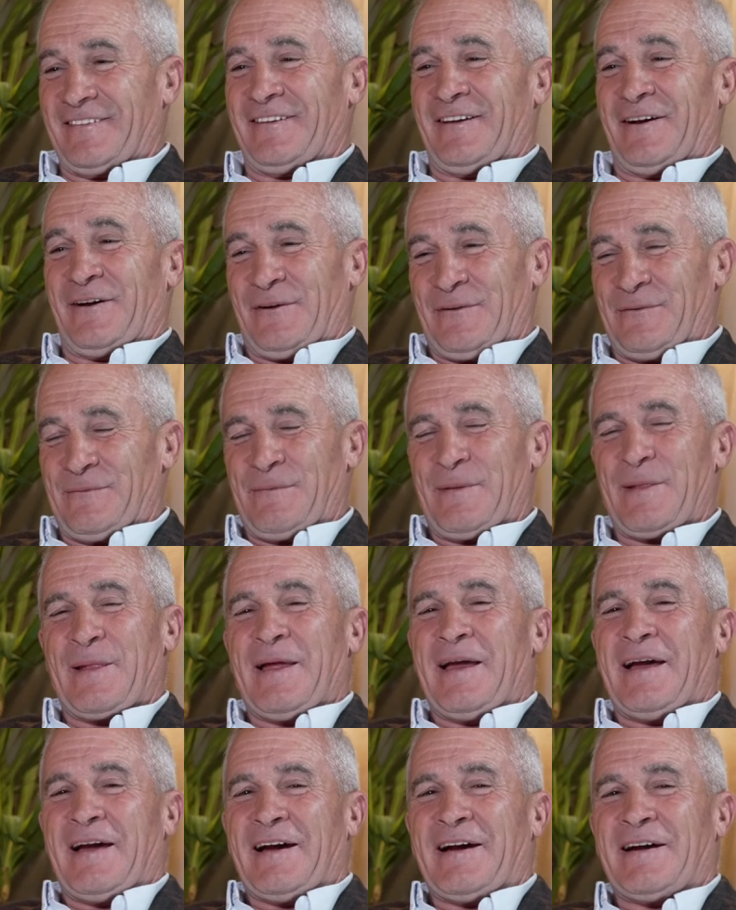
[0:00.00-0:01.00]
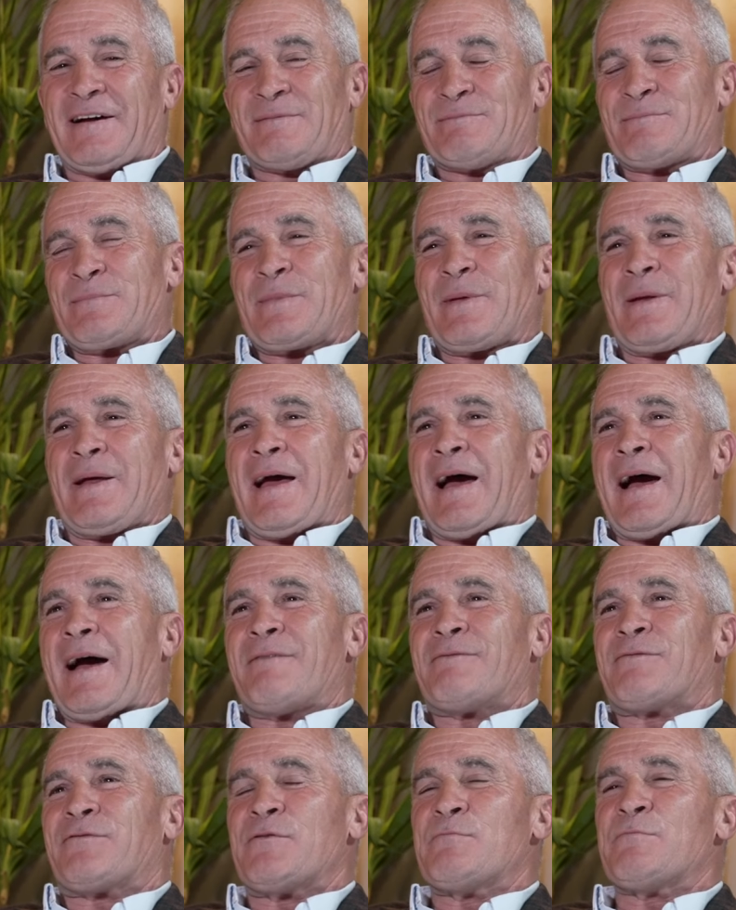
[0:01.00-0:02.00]
No.
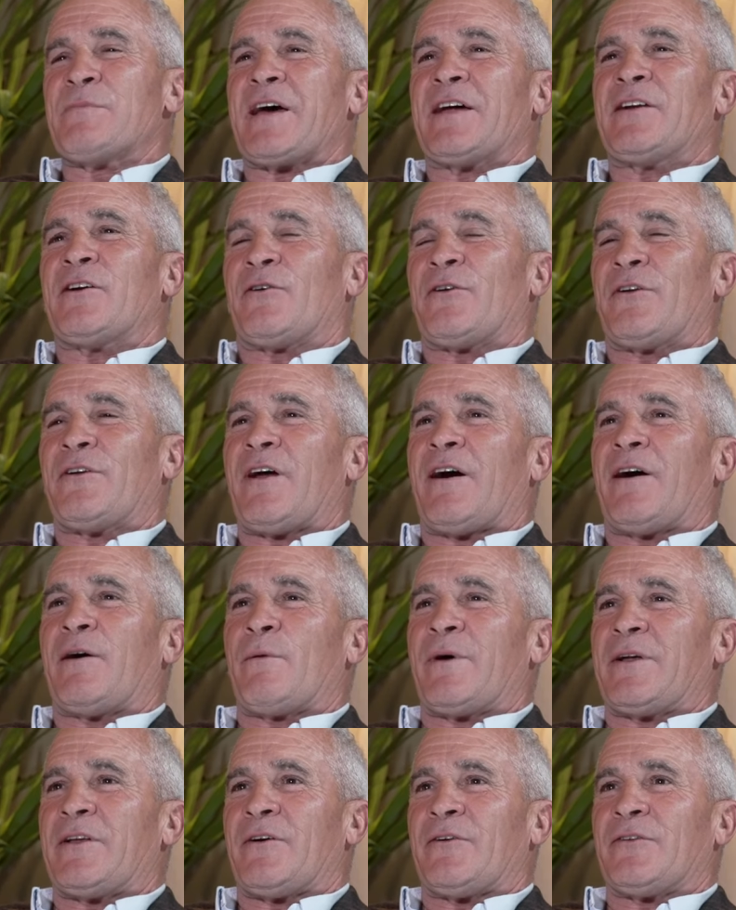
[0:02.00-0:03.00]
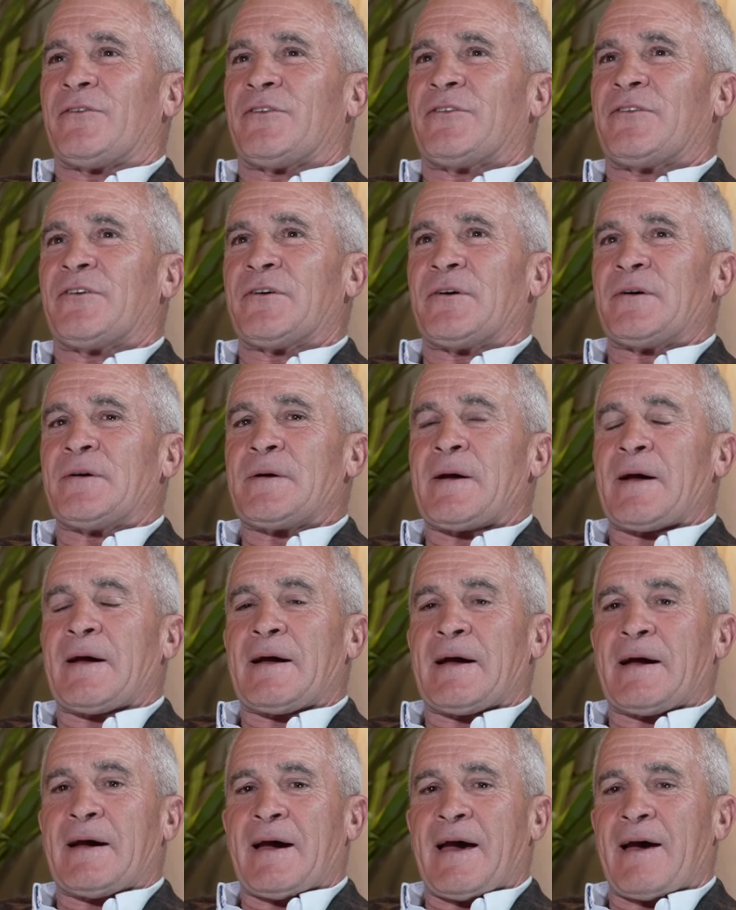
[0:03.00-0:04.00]
And from then on, I went on to
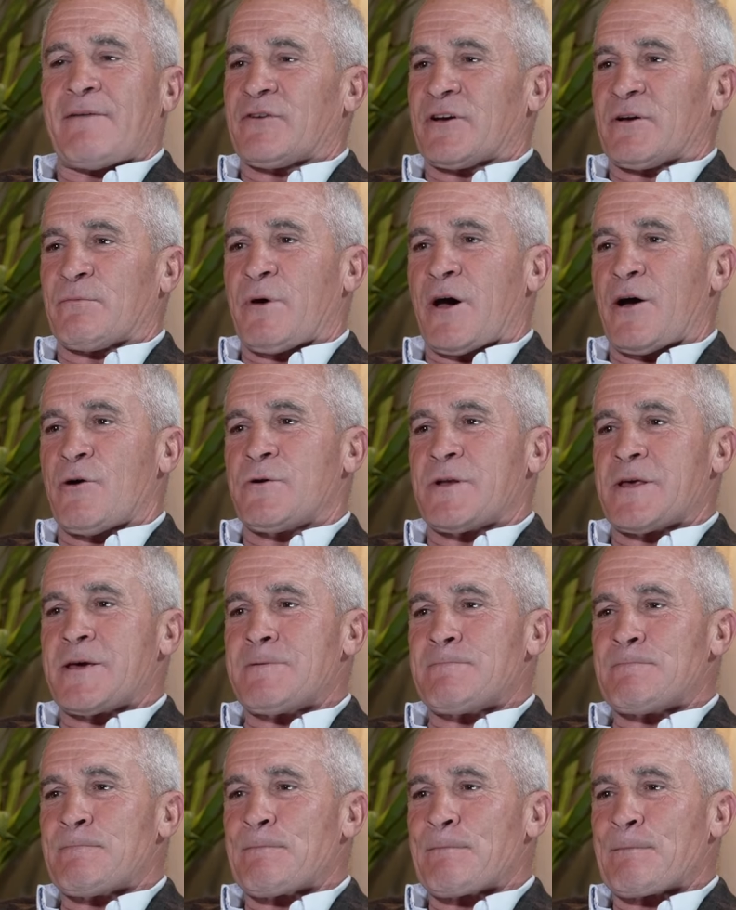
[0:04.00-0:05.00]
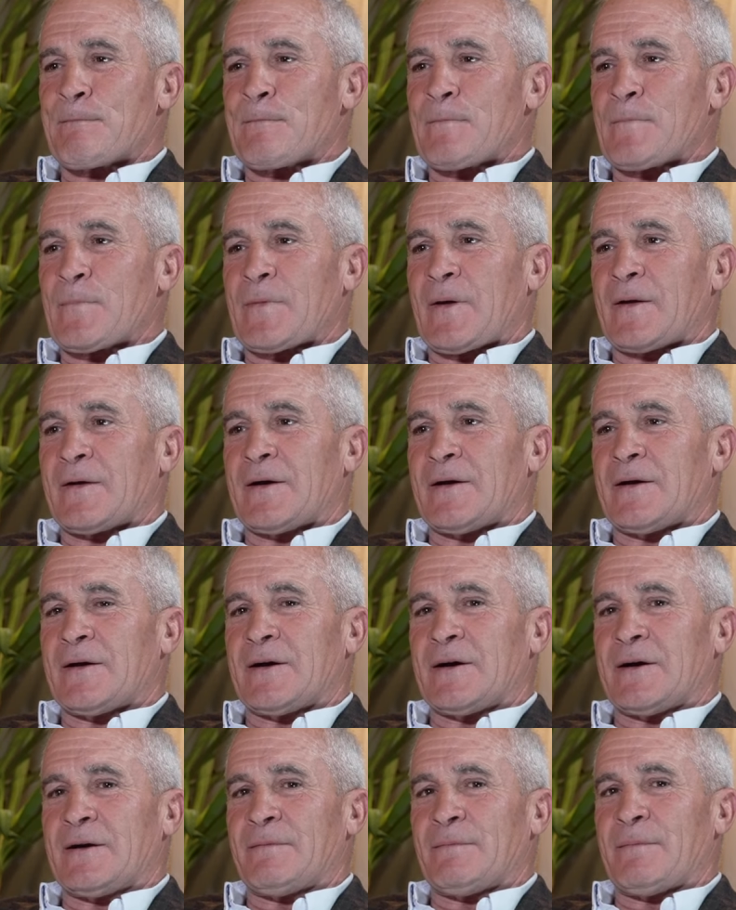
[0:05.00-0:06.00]
having a pony
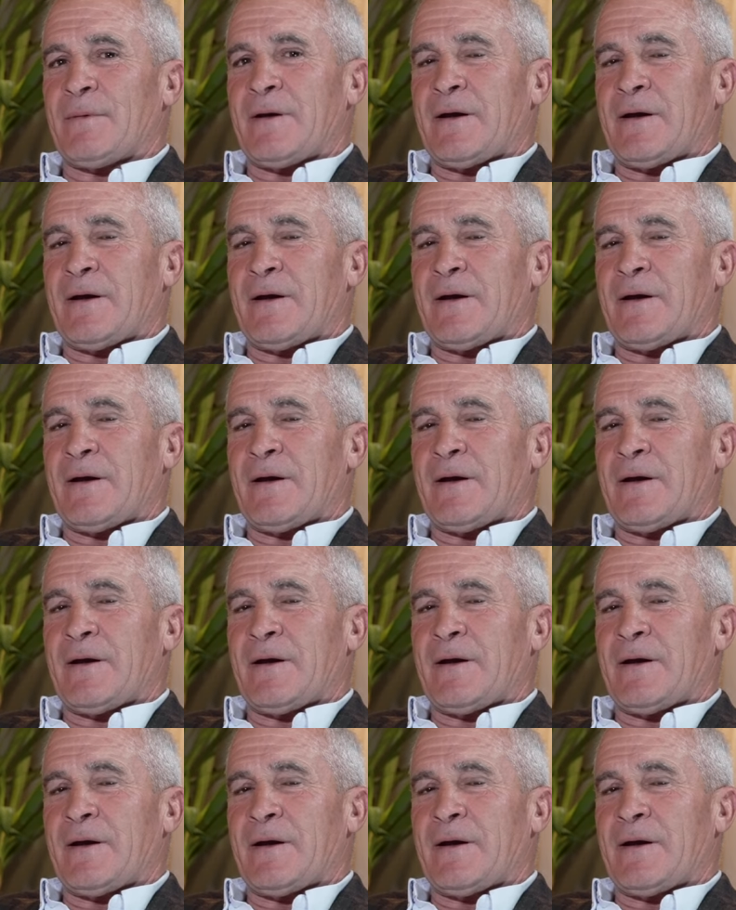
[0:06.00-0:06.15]
and